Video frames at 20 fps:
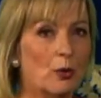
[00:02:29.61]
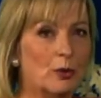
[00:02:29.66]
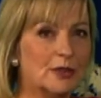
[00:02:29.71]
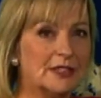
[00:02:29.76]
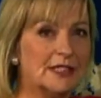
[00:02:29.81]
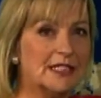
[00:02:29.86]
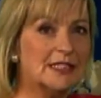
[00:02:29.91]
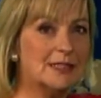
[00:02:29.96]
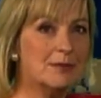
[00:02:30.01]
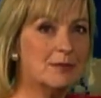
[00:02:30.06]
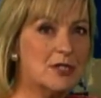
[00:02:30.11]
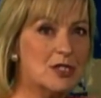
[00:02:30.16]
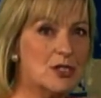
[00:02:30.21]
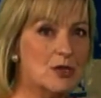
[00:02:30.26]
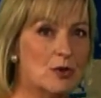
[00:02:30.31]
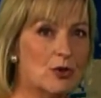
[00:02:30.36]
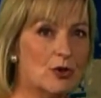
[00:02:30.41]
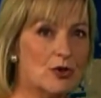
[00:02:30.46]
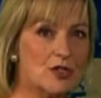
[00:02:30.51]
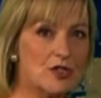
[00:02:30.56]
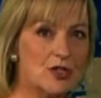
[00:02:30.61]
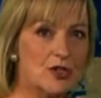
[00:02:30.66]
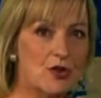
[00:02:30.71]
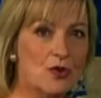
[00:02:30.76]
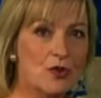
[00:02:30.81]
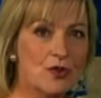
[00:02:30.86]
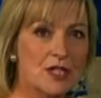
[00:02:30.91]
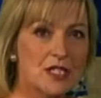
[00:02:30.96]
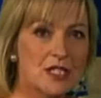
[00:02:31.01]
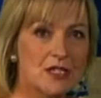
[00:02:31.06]
we'll see some snow across the
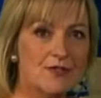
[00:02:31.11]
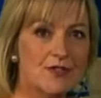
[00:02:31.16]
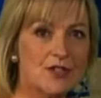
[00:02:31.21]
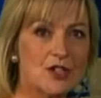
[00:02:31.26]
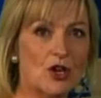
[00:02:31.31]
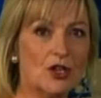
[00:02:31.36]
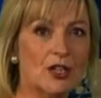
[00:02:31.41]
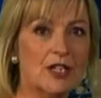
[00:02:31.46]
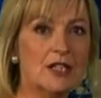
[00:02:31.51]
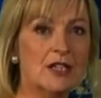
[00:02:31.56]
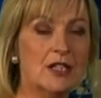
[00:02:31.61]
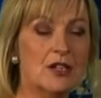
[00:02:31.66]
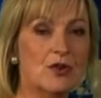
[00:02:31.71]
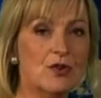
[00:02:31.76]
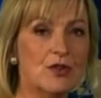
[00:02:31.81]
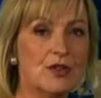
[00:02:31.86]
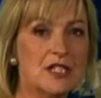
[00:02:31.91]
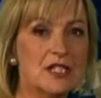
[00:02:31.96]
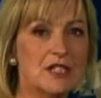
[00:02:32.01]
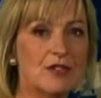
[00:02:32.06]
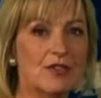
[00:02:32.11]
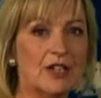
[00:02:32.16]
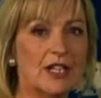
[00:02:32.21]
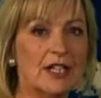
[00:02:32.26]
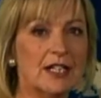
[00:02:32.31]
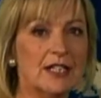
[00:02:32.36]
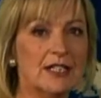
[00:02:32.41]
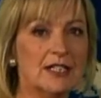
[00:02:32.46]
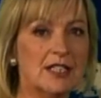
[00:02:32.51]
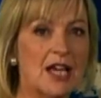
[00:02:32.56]
northeast of Scotland, the northeast of
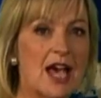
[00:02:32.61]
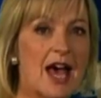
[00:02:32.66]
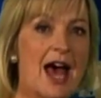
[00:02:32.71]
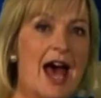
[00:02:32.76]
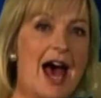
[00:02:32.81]
England,